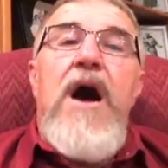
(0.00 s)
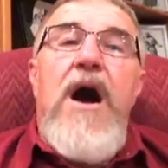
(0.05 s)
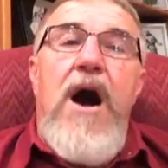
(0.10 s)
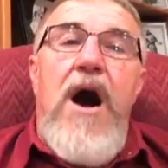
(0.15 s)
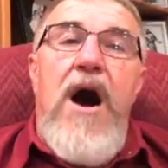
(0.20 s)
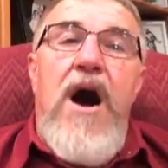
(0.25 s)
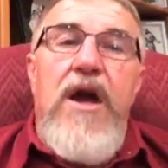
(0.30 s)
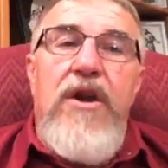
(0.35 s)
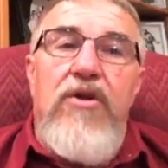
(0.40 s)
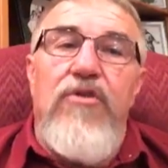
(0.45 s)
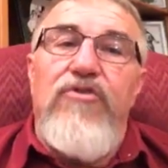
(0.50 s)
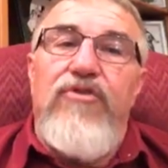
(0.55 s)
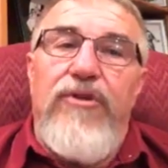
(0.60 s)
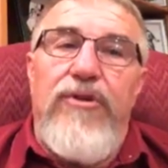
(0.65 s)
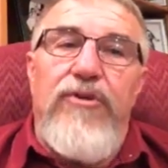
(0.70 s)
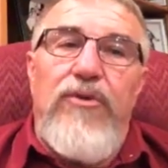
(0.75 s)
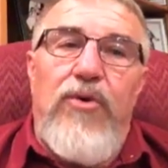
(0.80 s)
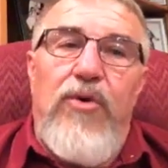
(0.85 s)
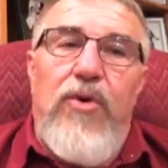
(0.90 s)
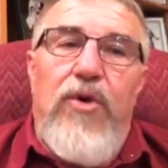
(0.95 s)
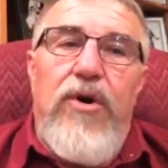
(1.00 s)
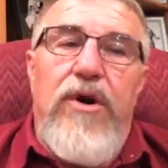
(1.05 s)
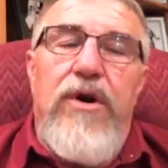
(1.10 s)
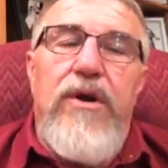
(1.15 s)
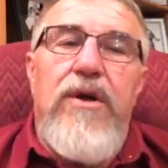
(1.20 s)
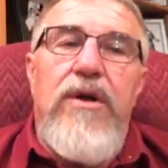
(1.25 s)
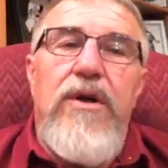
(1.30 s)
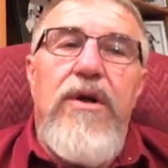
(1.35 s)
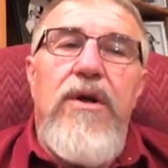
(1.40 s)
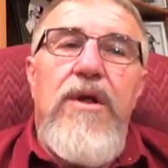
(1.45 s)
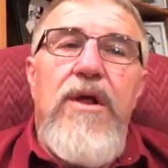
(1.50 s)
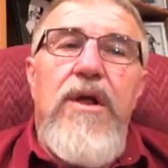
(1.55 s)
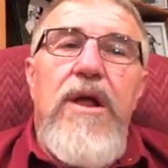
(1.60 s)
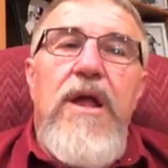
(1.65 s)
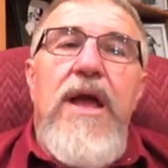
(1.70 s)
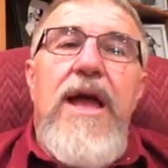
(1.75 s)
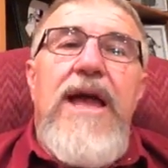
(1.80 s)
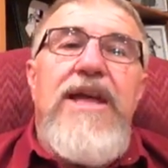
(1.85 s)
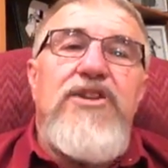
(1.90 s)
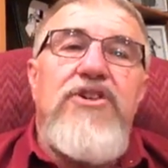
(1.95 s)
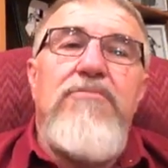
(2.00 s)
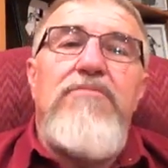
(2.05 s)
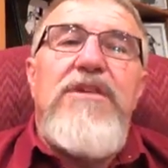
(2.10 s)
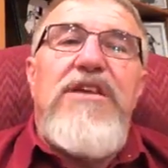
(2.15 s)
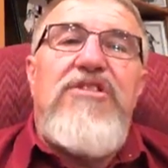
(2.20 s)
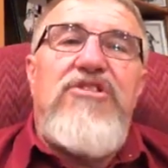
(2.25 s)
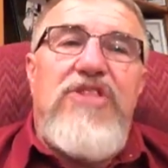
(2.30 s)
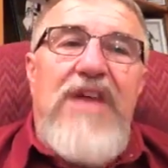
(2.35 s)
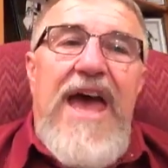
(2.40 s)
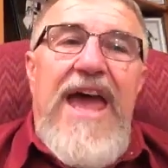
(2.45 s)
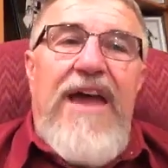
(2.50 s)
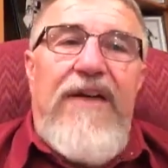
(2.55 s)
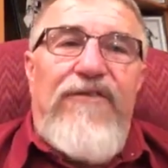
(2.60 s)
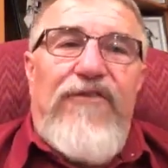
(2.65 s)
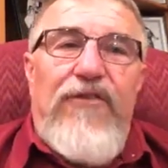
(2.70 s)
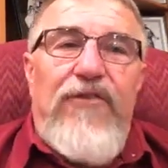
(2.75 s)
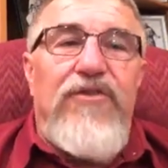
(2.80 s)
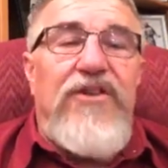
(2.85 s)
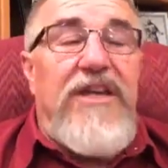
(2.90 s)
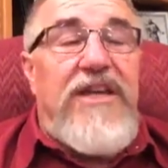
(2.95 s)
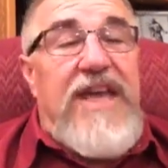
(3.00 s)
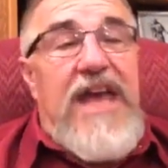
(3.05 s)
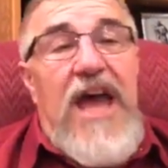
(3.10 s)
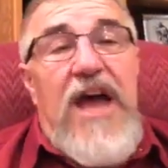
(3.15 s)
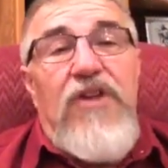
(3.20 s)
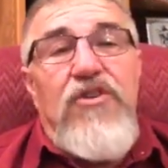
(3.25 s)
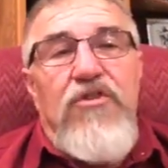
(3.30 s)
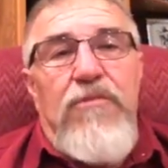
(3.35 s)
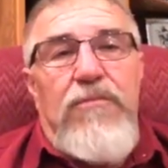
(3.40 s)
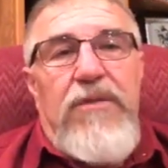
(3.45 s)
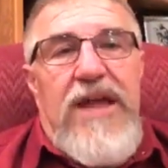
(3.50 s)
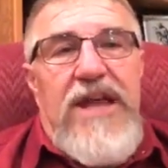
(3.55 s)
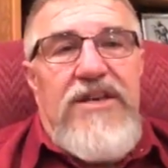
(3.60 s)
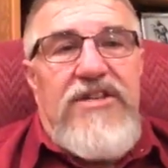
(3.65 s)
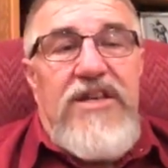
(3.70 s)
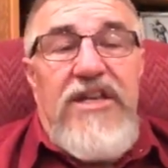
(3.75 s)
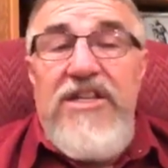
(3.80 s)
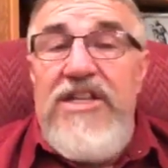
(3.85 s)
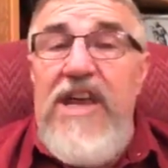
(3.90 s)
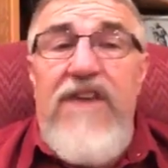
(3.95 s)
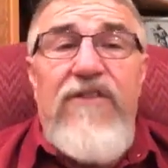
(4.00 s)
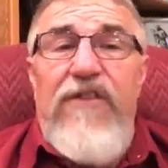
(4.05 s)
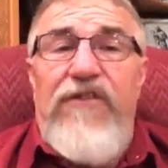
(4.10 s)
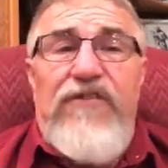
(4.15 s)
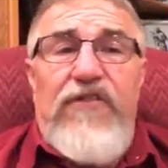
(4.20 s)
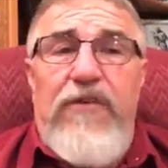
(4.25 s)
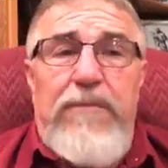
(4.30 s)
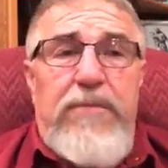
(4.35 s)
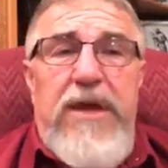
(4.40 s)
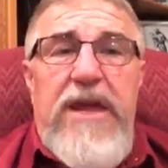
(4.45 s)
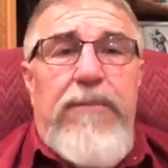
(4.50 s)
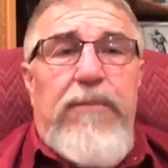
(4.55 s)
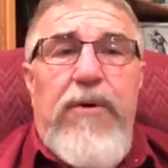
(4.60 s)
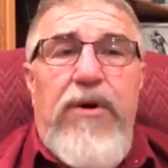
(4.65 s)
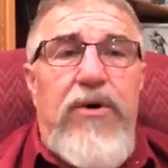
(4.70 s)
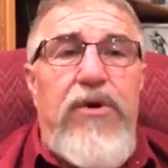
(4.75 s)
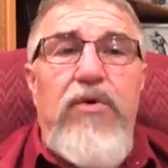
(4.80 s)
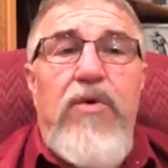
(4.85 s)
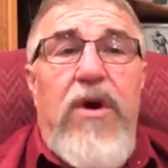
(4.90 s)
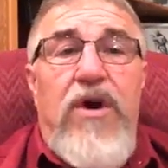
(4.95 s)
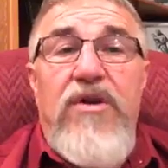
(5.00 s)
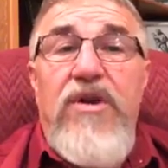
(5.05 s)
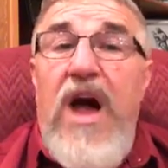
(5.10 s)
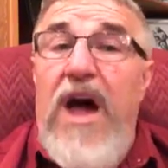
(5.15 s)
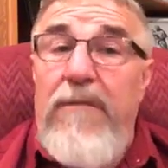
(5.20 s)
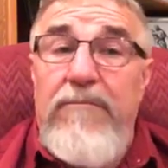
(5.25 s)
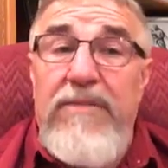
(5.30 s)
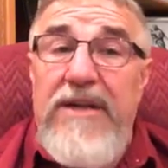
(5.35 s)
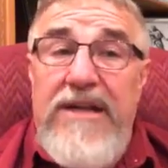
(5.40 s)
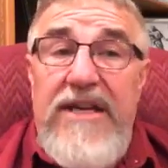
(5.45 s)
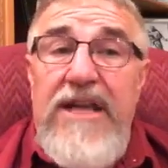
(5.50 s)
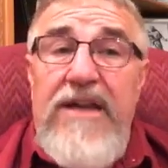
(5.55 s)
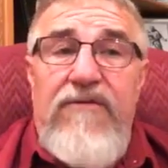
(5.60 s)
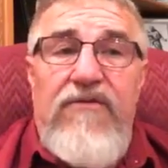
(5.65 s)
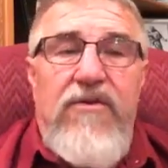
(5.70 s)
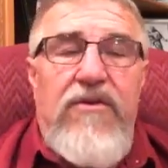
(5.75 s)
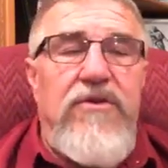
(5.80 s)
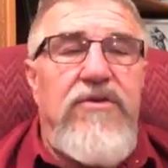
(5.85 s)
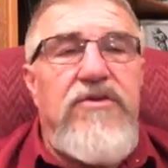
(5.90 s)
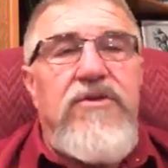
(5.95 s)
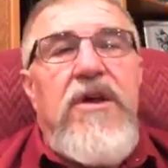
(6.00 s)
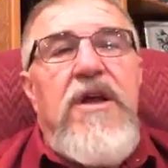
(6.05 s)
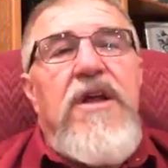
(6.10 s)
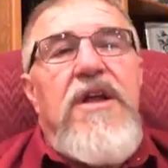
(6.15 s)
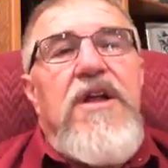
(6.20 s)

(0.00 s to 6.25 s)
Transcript: honor the Lord and to be thankful, to count your blessings, even for people who are not believers.